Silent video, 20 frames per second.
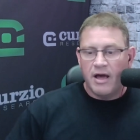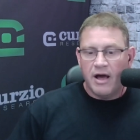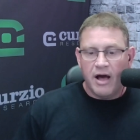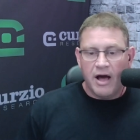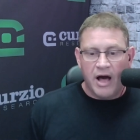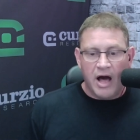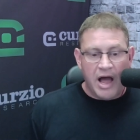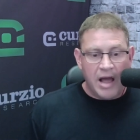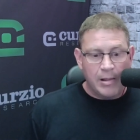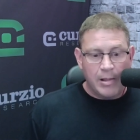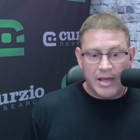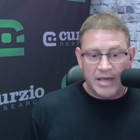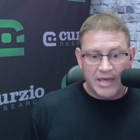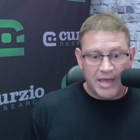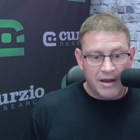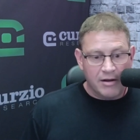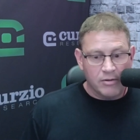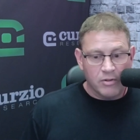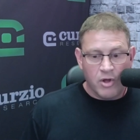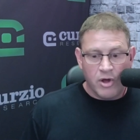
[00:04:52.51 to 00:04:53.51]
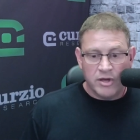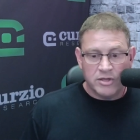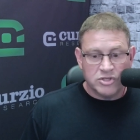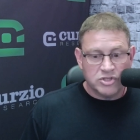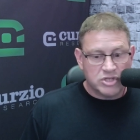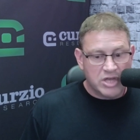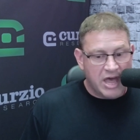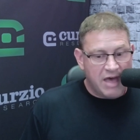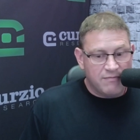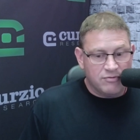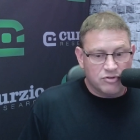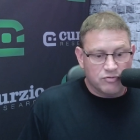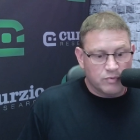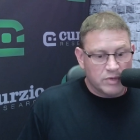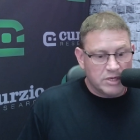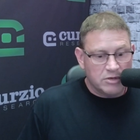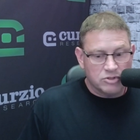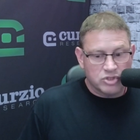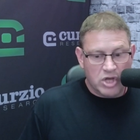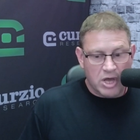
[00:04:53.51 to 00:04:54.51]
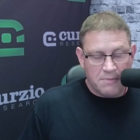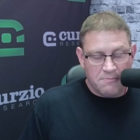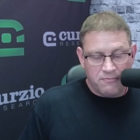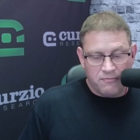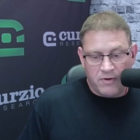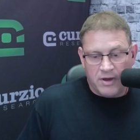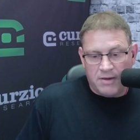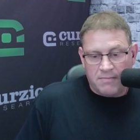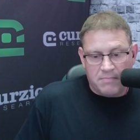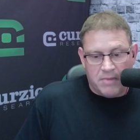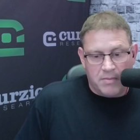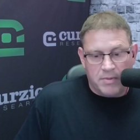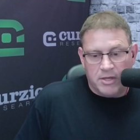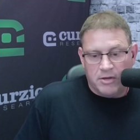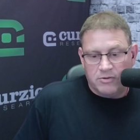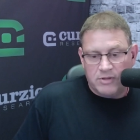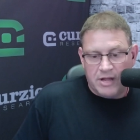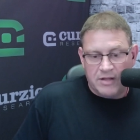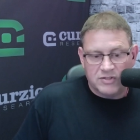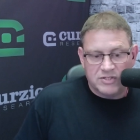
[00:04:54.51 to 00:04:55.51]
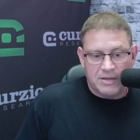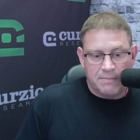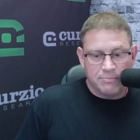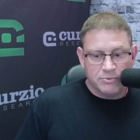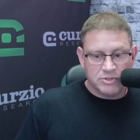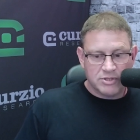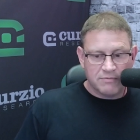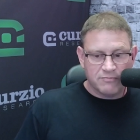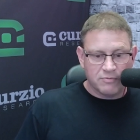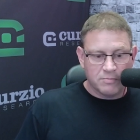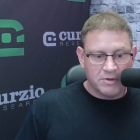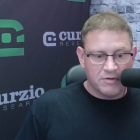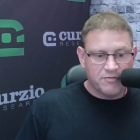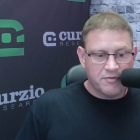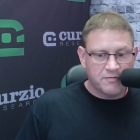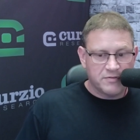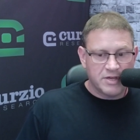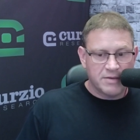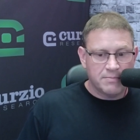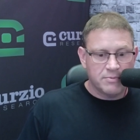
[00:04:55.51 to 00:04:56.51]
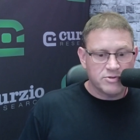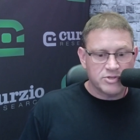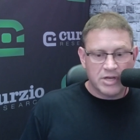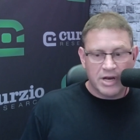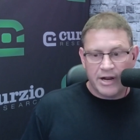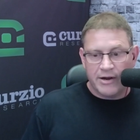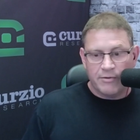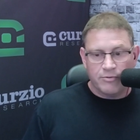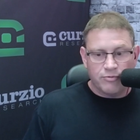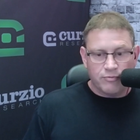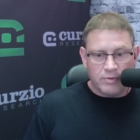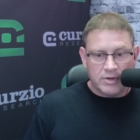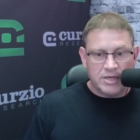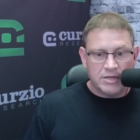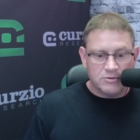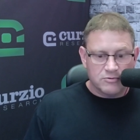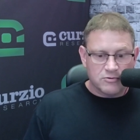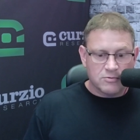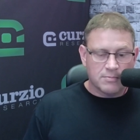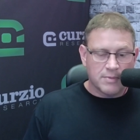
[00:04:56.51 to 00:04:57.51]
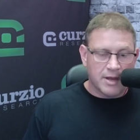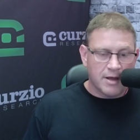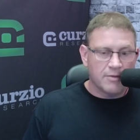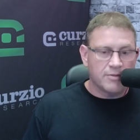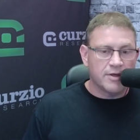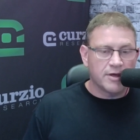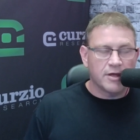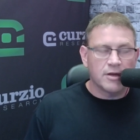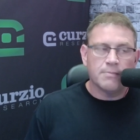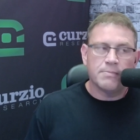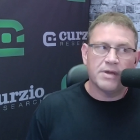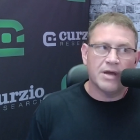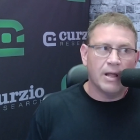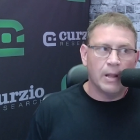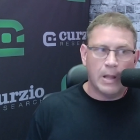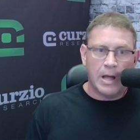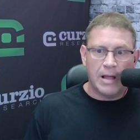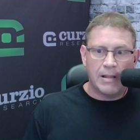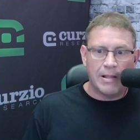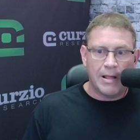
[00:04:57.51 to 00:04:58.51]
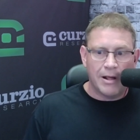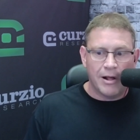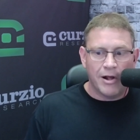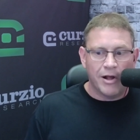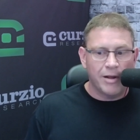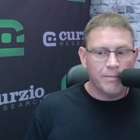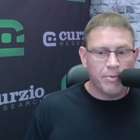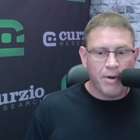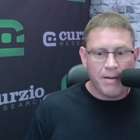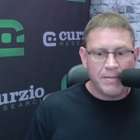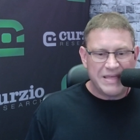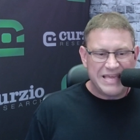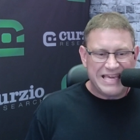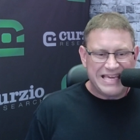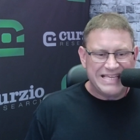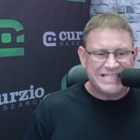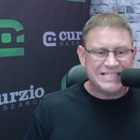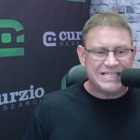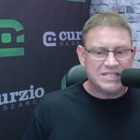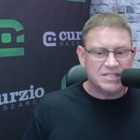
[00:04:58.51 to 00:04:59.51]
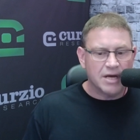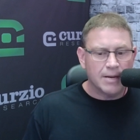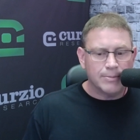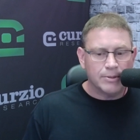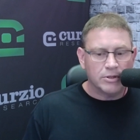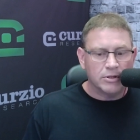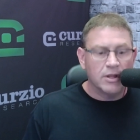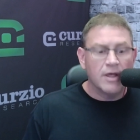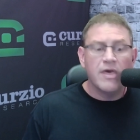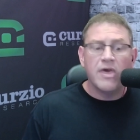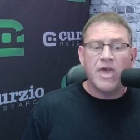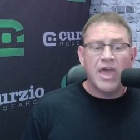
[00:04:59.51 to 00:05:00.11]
Uh, I like airlines have a three year time frame. Maybe they go down ten percent from your fifteen percent. I know three years from now they're going to be a lot lot higher, probably easy double.